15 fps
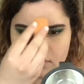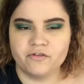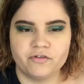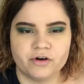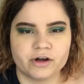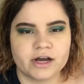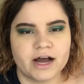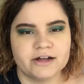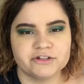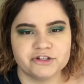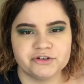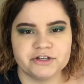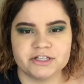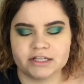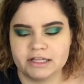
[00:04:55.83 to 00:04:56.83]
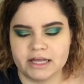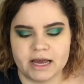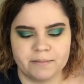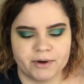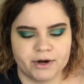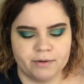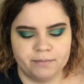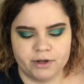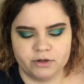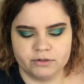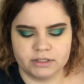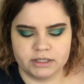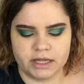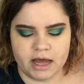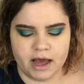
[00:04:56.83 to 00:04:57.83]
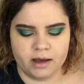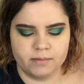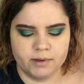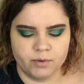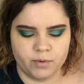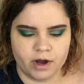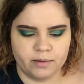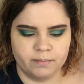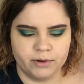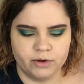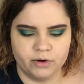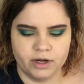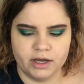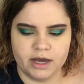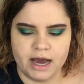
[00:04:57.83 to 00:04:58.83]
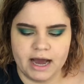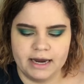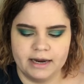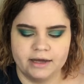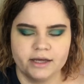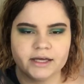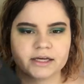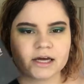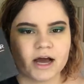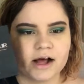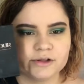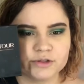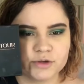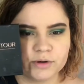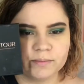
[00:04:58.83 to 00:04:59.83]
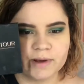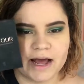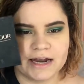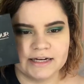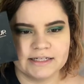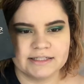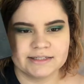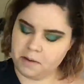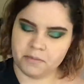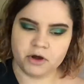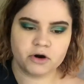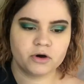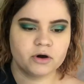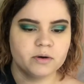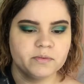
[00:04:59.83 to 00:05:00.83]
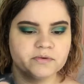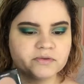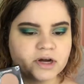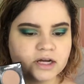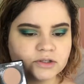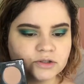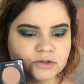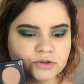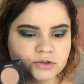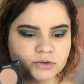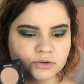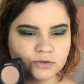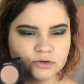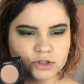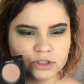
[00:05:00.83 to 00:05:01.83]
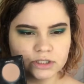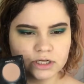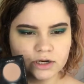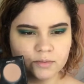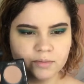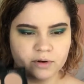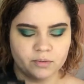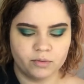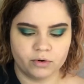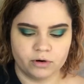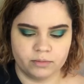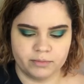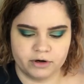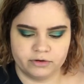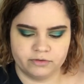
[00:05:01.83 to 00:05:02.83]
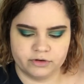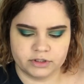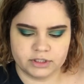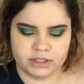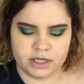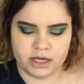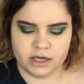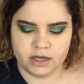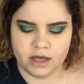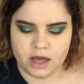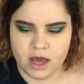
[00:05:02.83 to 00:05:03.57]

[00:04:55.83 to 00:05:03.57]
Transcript: For contouring today, I'm going to be using the IBOTTA Beauty Highlight and Contour Palette. I'm going to go in with Contour 2, just a little bit warmer for today.